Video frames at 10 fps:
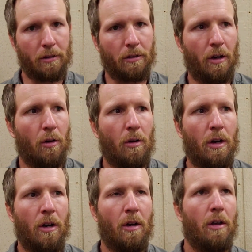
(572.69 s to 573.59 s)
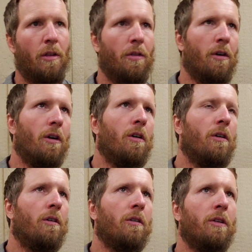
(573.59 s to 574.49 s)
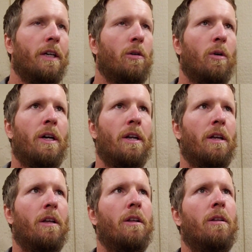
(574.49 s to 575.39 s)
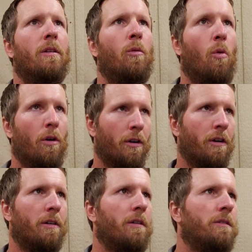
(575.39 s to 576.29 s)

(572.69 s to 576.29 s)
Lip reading: So the liquid water,